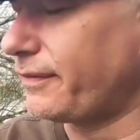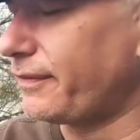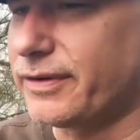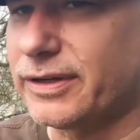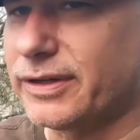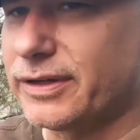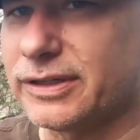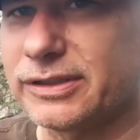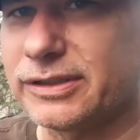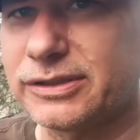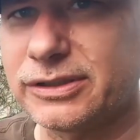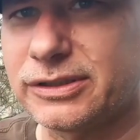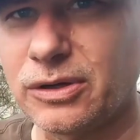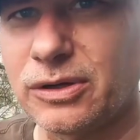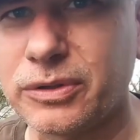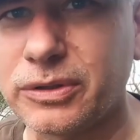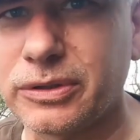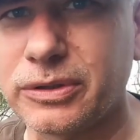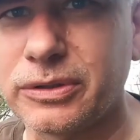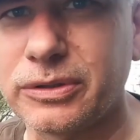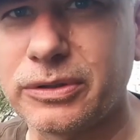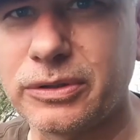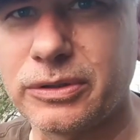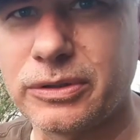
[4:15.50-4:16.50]
previous
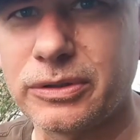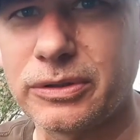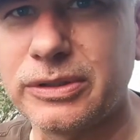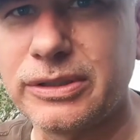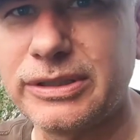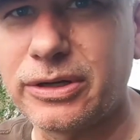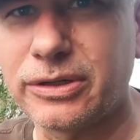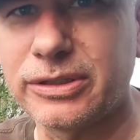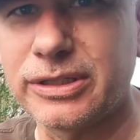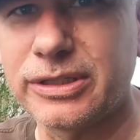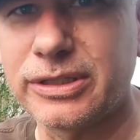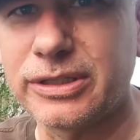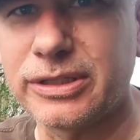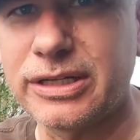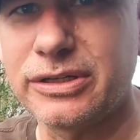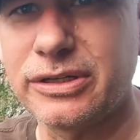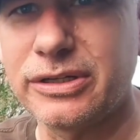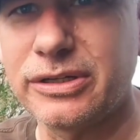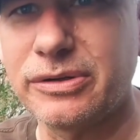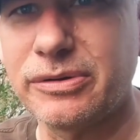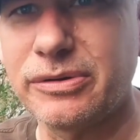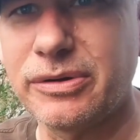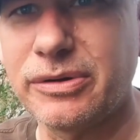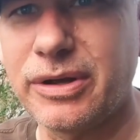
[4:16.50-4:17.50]
owner did or didn't
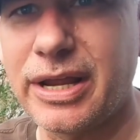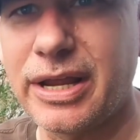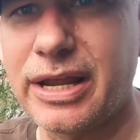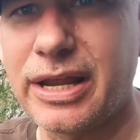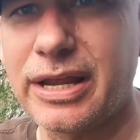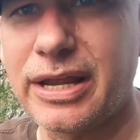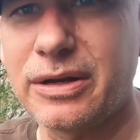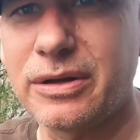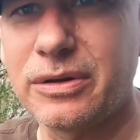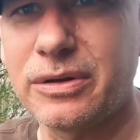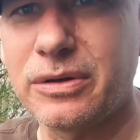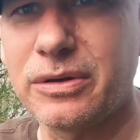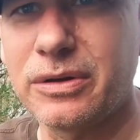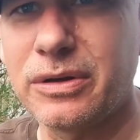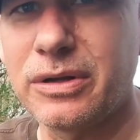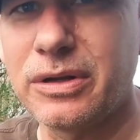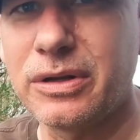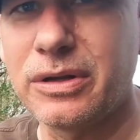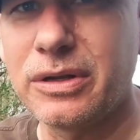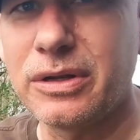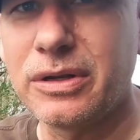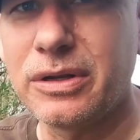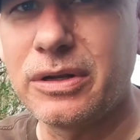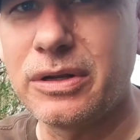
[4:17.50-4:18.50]
do, and
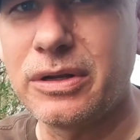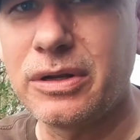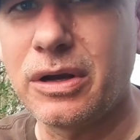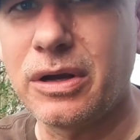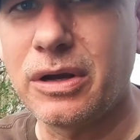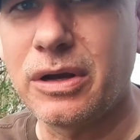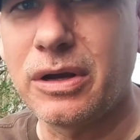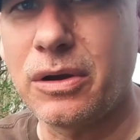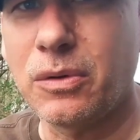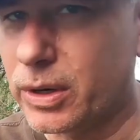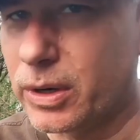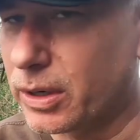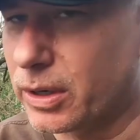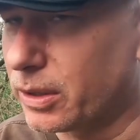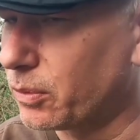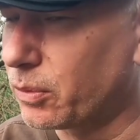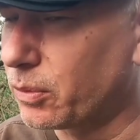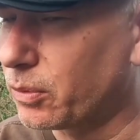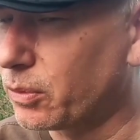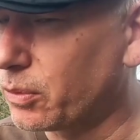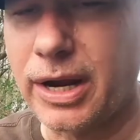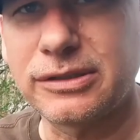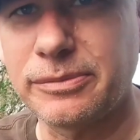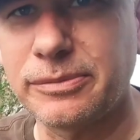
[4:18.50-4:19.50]
uh, where
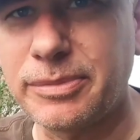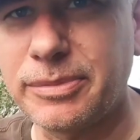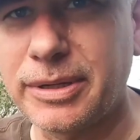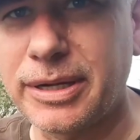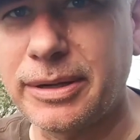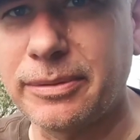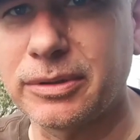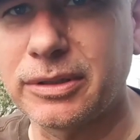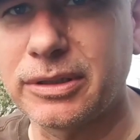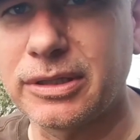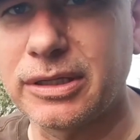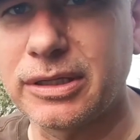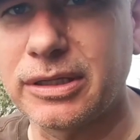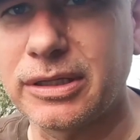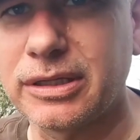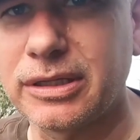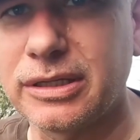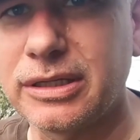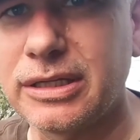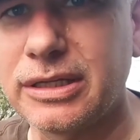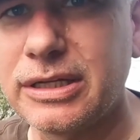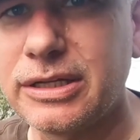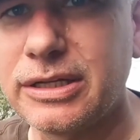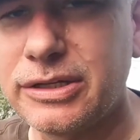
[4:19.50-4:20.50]
we're at to be able to
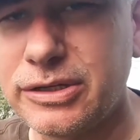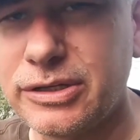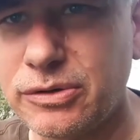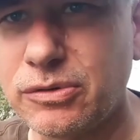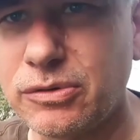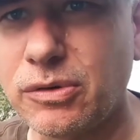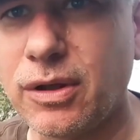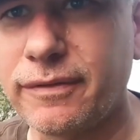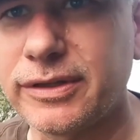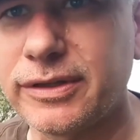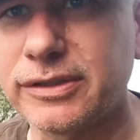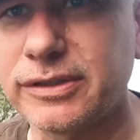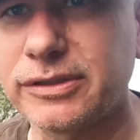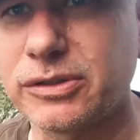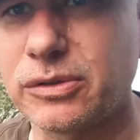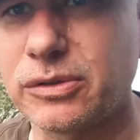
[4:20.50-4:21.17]
do all this,